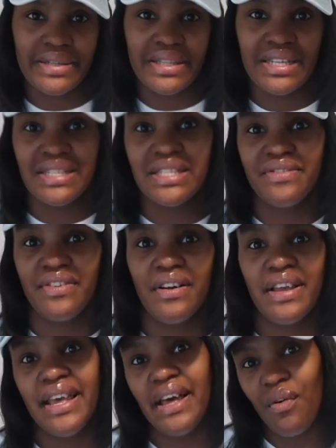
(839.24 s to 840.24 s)
this is
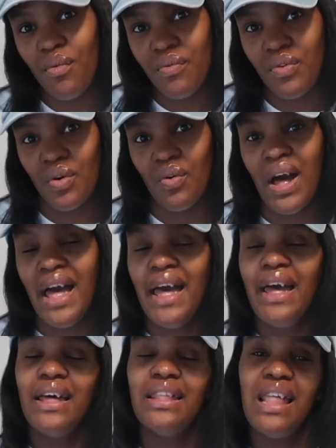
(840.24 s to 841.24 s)
very helpful.
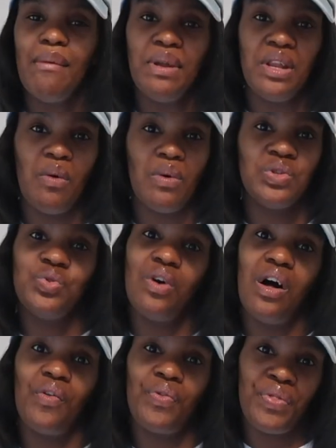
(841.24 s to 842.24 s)
Let me know what you
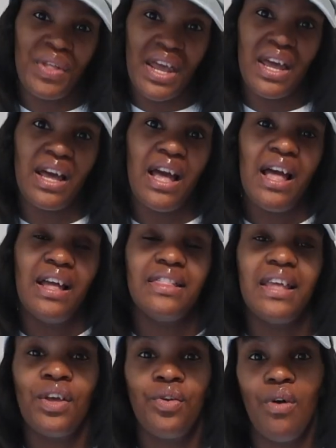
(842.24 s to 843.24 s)
all think.
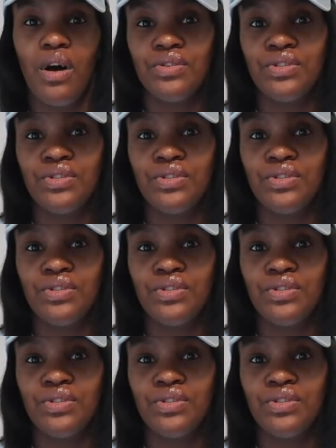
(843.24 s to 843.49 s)
Thank you all